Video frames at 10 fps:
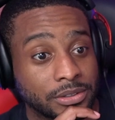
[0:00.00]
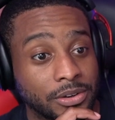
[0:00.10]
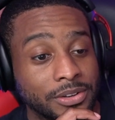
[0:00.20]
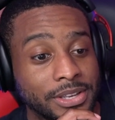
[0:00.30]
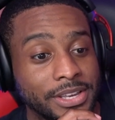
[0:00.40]

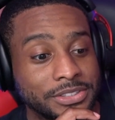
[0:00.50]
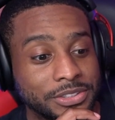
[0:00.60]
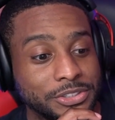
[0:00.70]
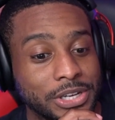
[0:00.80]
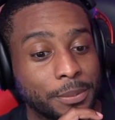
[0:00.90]
Okay, so
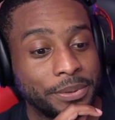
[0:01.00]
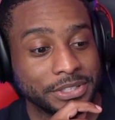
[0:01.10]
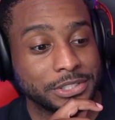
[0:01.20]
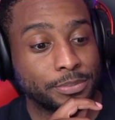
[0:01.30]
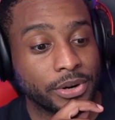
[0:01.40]
he's trying to pick
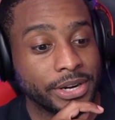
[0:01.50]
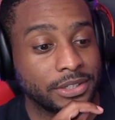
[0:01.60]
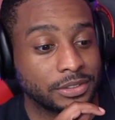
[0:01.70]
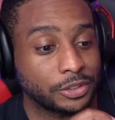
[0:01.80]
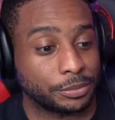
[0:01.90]
his brain
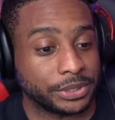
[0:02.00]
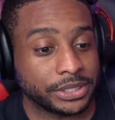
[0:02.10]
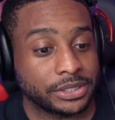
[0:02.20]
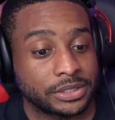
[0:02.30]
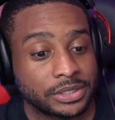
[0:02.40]
a little bit.